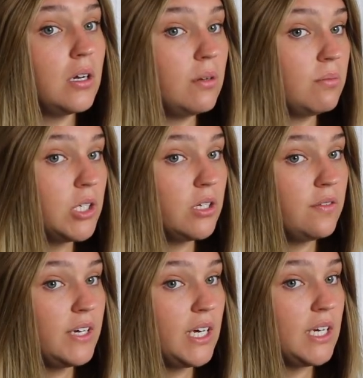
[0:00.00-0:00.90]
I'm
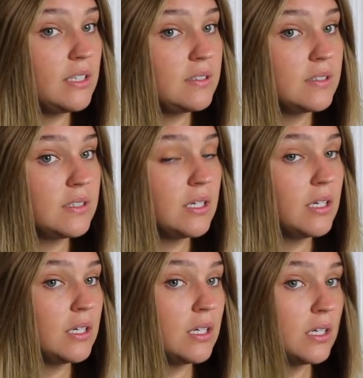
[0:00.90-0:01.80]
nervous.
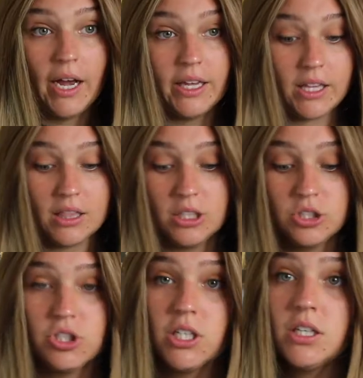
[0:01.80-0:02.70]
I think the
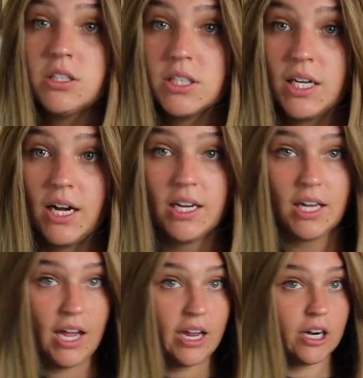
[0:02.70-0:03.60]
trick to cutting
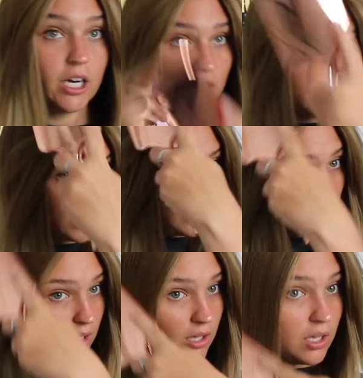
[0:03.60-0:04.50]
hair
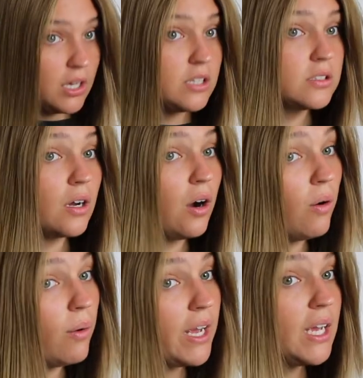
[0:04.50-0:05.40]
is
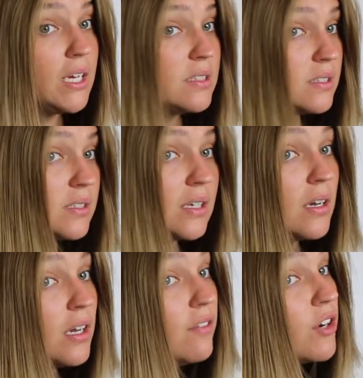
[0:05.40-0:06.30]
always,
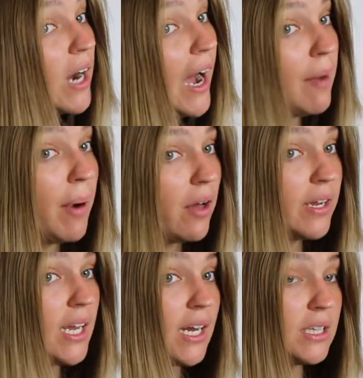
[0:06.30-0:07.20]
if you're
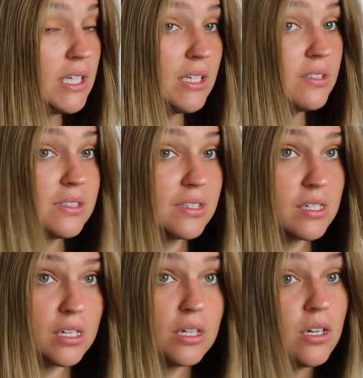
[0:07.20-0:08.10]
eyeballing it at
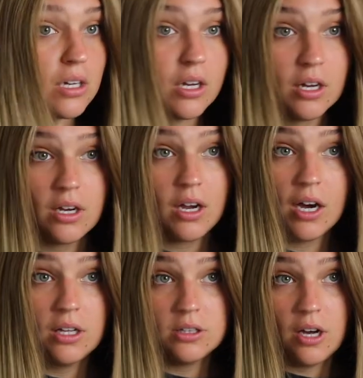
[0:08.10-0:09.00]
least,
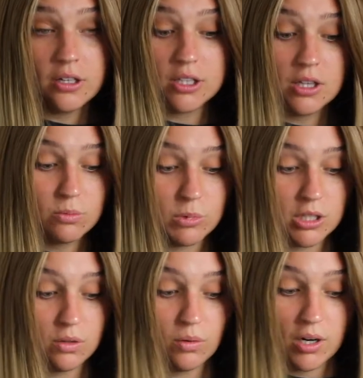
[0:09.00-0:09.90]
cut longer than
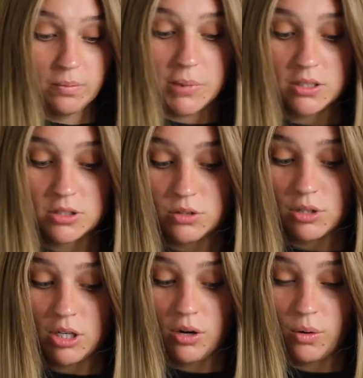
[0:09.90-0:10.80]
what you want because you
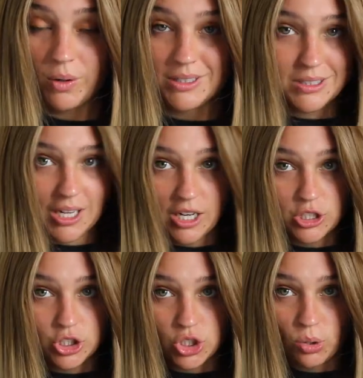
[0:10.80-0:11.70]
can always cut
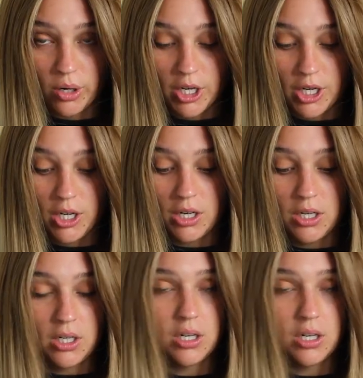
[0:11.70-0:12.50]
it shorter